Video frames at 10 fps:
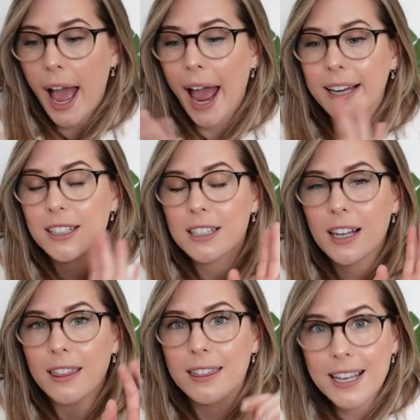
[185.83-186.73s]

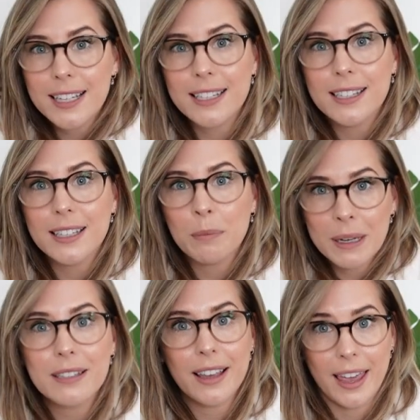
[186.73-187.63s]
And this
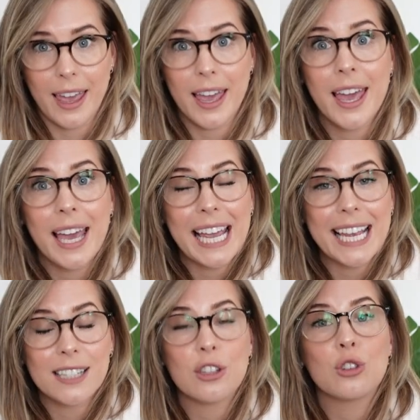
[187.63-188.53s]
piece of kit
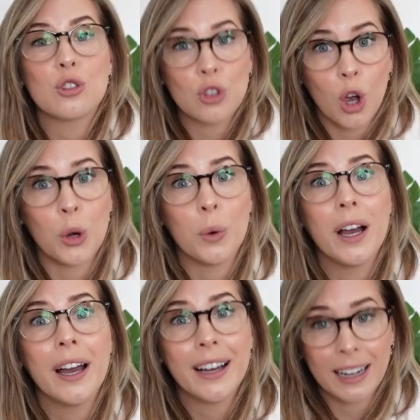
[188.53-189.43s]
is
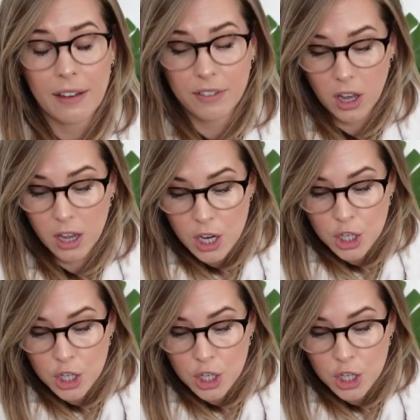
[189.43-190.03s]
so clever.